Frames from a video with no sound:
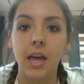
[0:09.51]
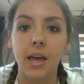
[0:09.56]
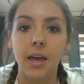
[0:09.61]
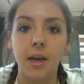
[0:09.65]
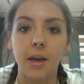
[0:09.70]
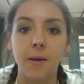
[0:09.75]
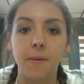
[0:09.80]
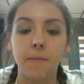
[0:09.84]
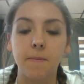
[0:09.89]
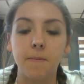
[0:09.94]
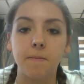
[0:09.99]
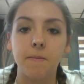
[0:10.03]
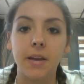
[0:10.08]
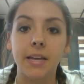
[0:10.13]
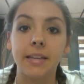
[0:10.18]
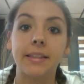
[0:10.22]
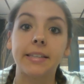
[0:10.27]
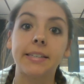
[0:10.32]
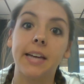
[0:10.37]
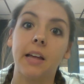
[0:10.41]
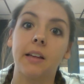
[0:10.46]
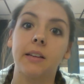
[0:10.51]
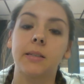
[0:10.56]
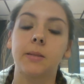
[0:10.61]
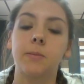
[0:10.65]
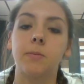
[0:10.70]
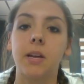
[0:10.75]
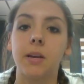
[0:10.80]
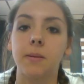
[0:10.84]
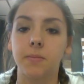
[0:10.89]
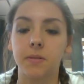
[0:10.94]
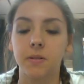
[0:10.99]
at the
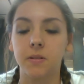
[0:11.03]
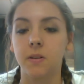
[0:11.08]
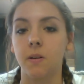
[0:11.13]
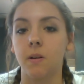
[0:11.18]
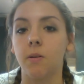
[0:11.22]
Dallas MEPS.